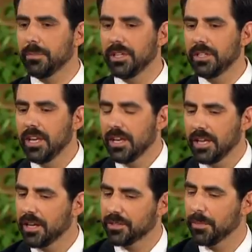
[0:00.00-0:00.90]
I mean,
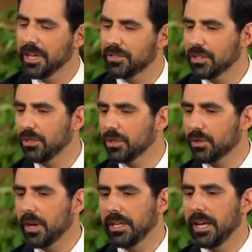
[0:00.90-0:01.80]
yeah, it's amazing. You look
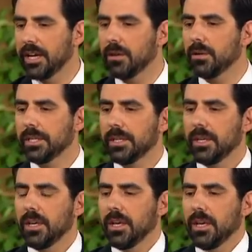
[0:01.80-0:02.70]
right now,
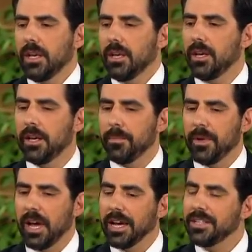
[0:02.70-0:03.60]

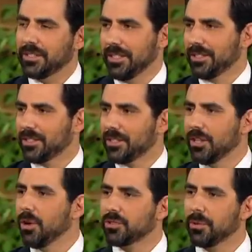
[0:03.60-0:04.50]
ISIS,
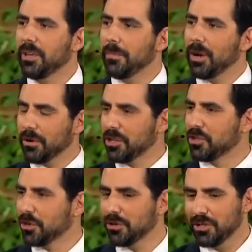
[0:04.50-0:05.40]
you know, so many American
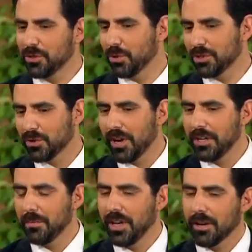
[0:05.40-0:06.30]
churches were
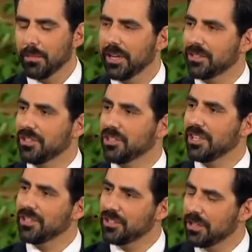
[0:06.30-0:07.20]
trying to make our message
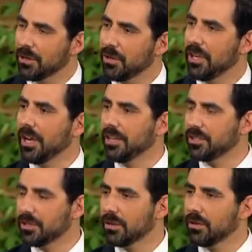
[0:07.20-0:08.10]
easier and
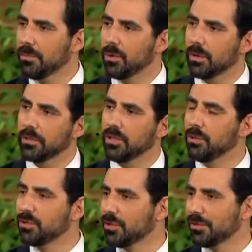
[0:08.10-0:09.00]
nicer and more
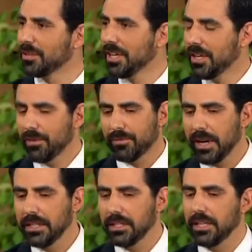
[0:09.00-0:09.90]

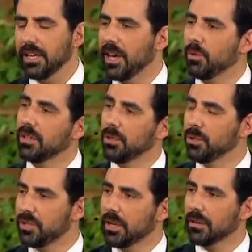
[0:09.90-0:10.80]
user-friendly, yeah. and we're
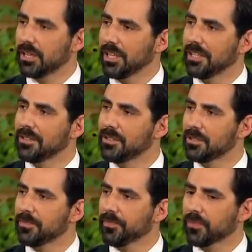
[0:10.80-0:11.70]
losing our
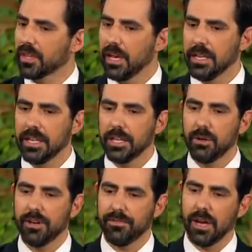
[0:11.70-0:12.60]
kids. And yet
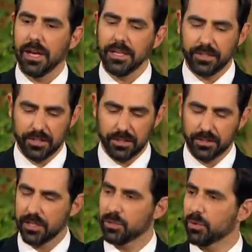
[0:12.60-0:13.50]
you have
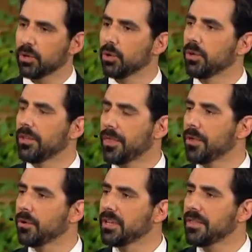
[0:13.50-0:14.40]
ISIS has recruited
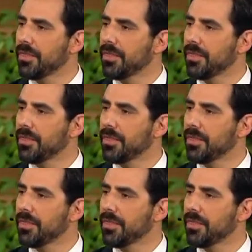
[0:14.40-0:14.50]
thirty